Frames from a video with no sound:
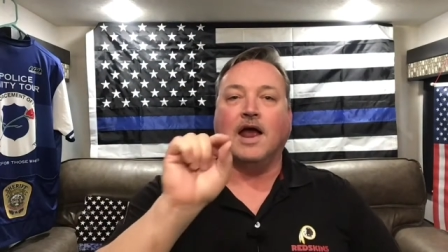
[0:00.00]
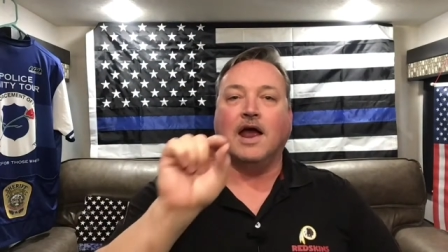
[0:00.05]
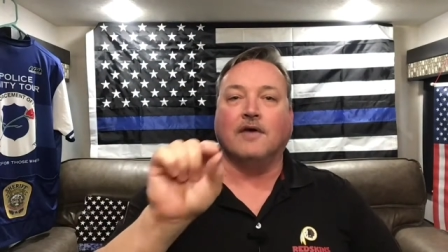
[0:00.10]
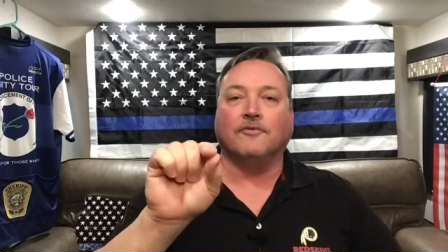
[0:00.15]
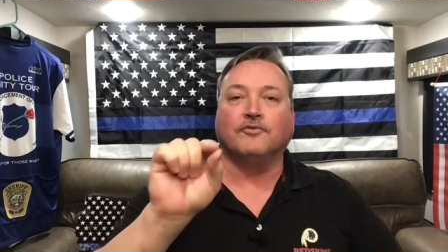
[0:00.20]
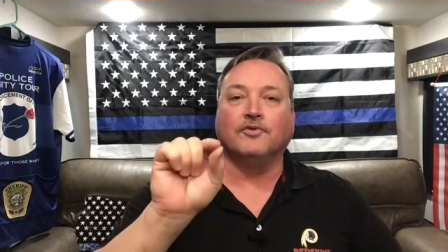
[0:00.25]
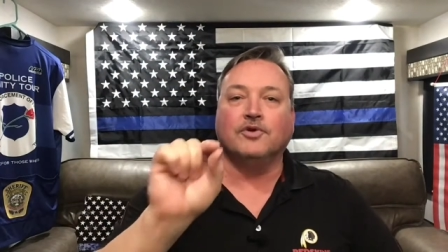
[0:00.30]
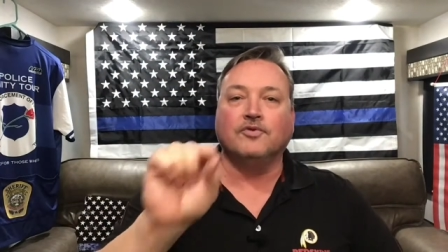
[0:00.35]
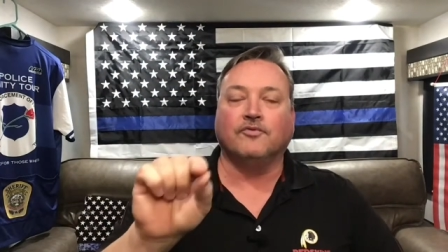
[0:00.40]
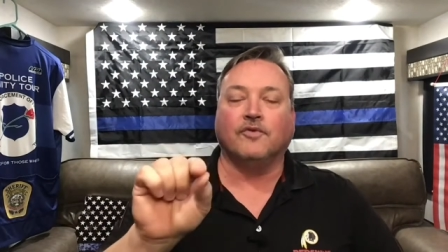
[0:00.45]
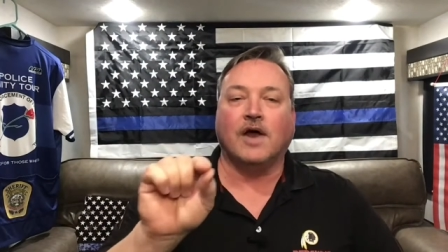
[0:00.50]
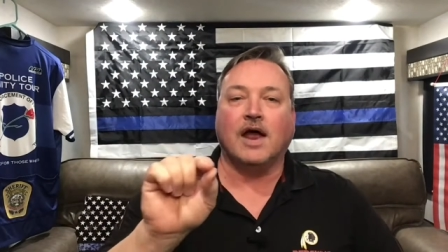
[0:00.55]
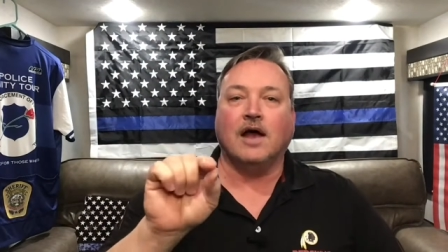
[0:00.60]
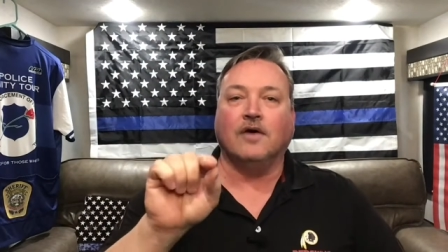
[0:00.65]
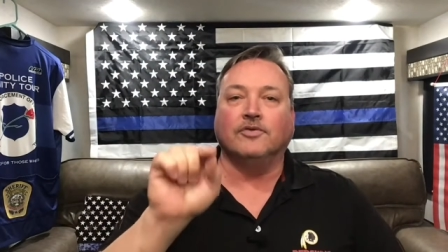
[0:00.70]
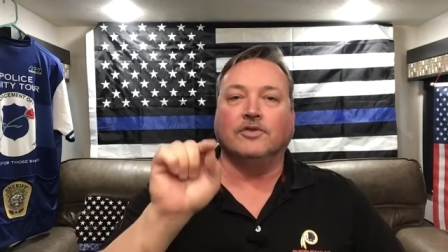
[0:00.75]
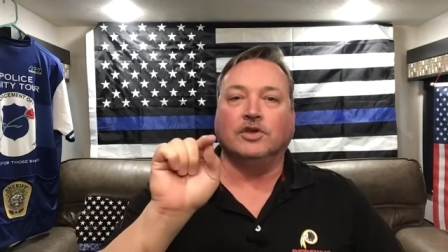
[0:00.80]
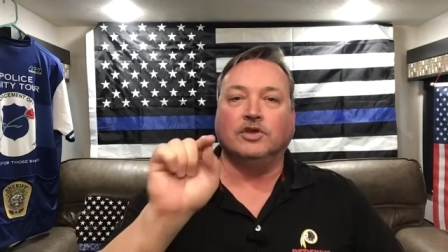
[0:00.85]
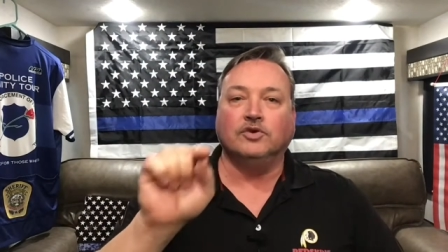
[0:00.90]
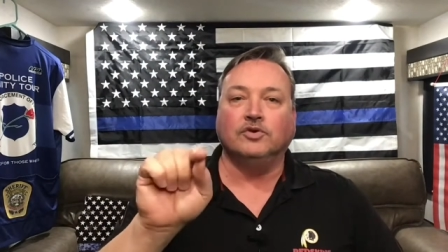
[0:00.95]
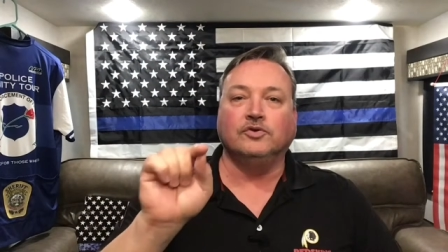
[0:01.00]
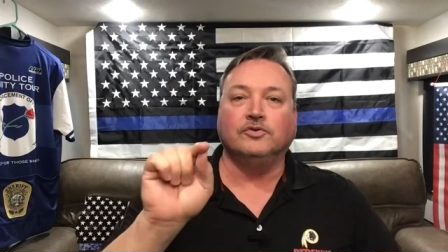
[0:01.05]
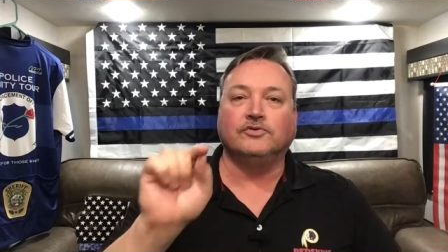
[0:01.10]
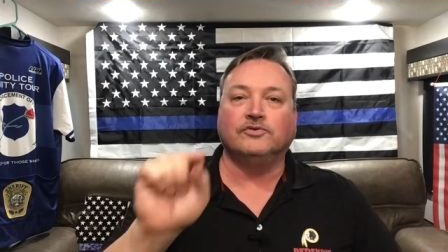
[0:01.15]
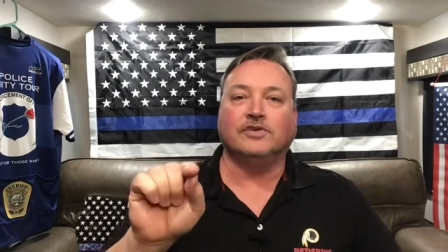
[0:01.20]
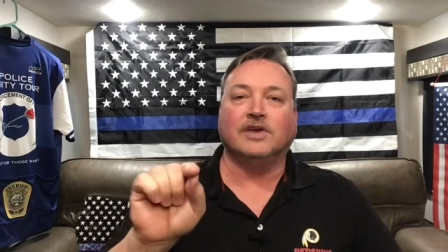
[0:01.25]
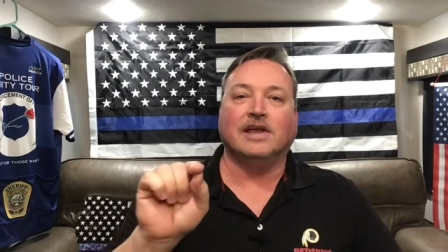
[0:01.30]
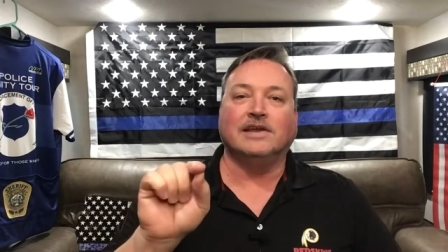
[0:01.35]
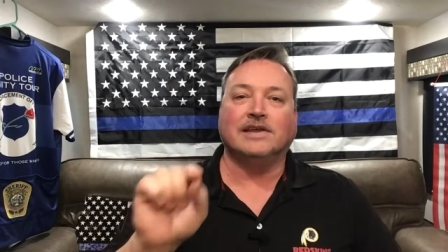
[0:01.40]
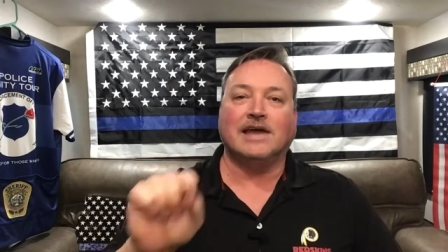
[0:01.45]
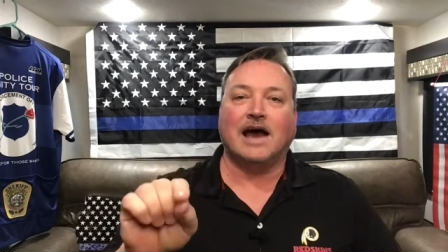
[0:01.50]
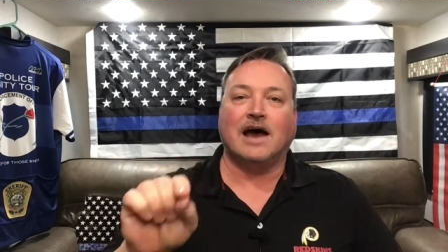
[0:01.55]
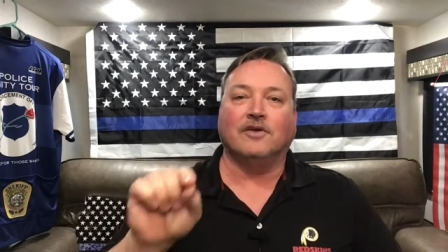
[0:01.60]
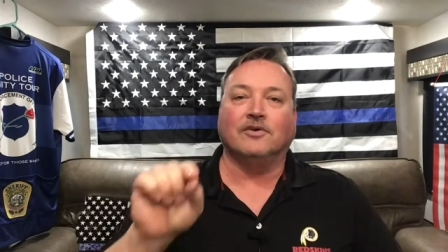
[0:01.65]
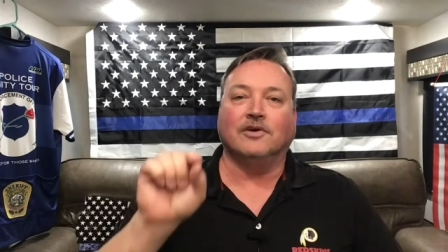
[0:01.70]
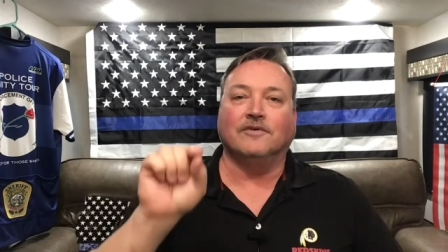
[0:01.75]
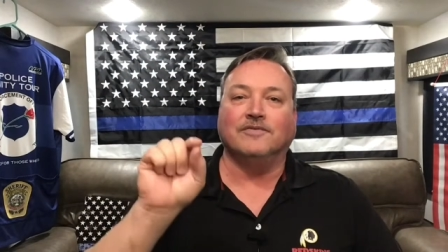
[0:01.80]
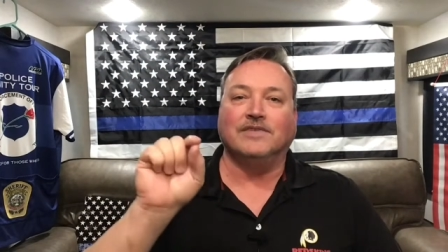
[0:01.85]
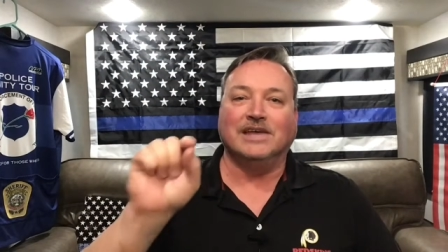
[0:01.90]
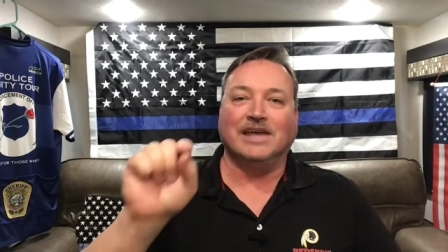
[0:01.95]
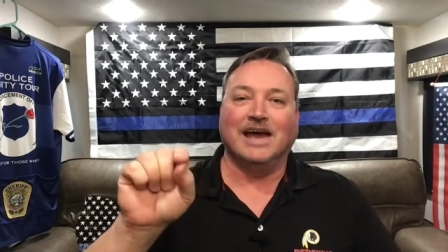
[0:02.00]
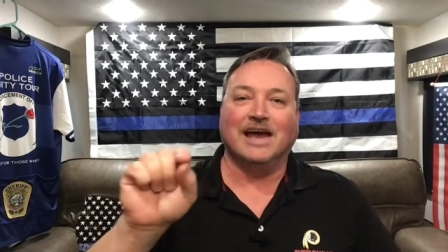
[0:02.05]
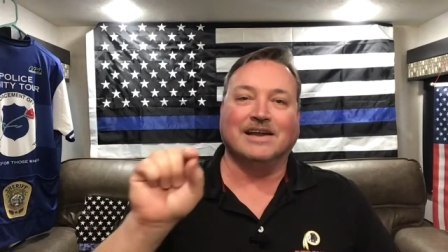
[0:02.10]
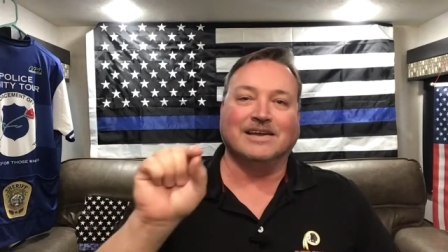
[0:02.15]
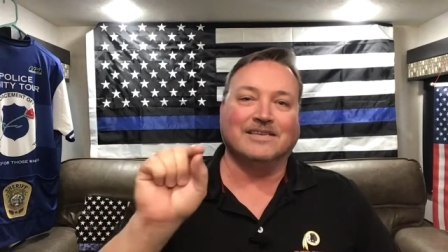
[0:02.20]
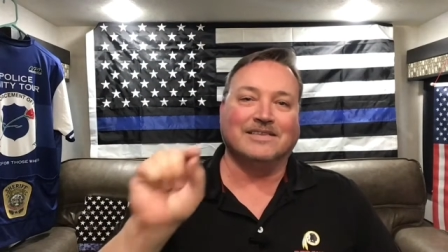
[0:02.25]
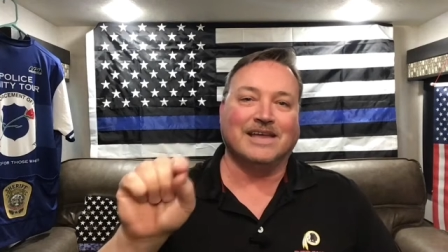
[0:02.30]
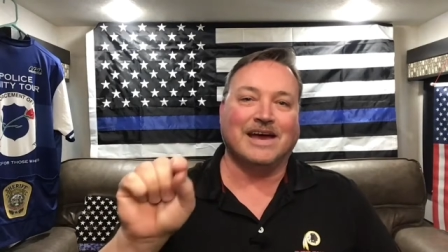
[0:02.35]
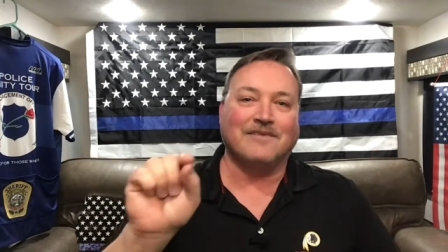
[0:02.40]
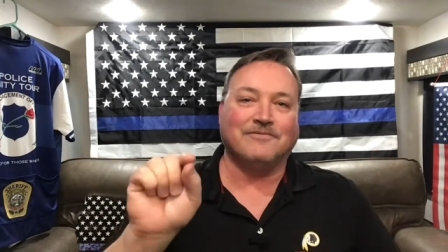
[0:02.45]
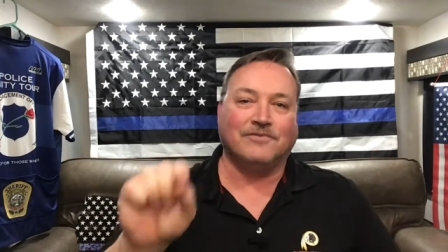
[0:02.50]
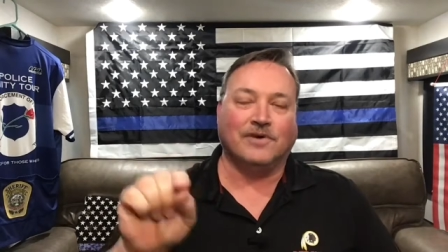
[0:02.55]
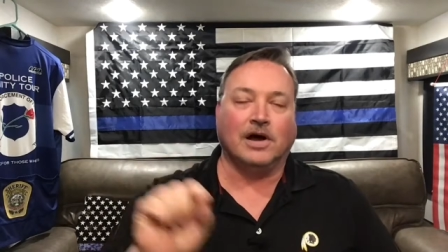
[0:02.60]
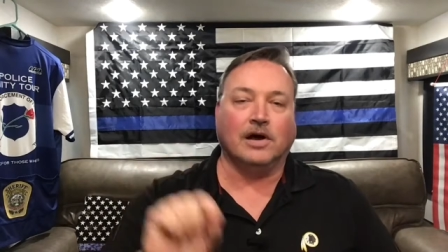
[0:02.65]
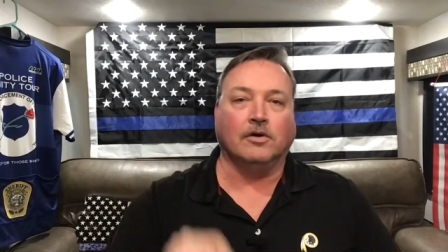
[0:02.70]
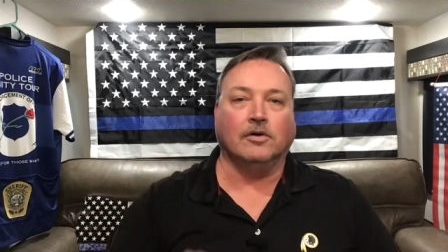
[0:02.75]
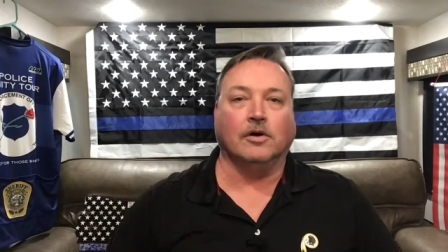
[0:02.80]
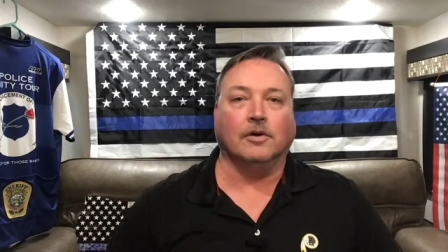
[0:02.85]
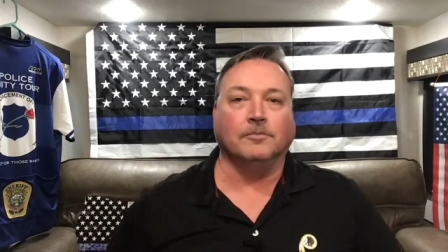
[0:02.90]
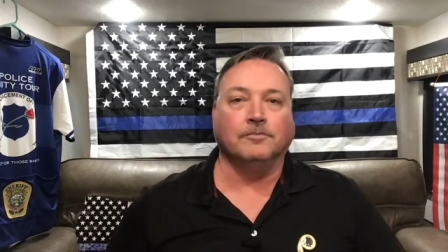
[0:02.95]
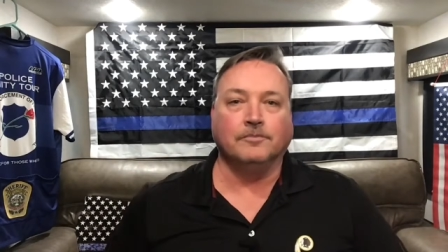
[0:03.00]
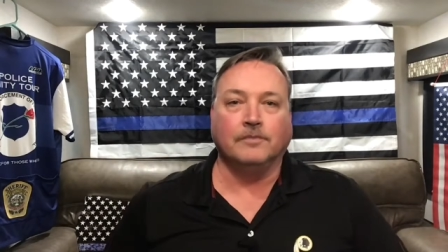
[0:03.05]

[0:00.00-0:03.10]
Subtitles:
every round that you send out of the end of that firearm.